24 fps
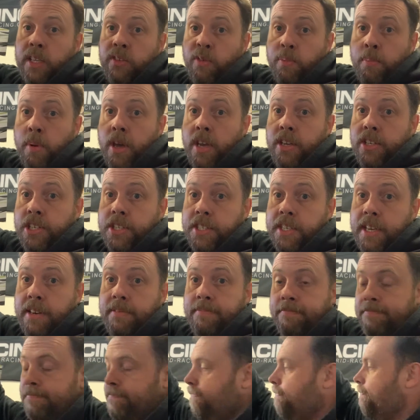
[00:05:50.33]
for purchasing.
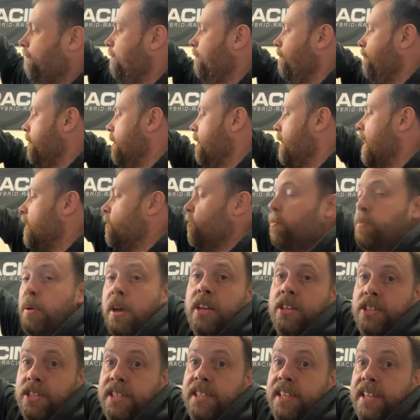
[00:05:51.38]
Thanks for
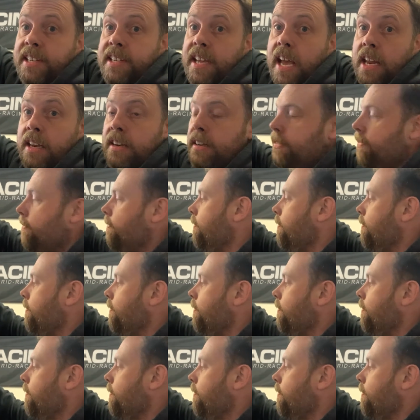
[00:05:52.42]
purchasing, Dan.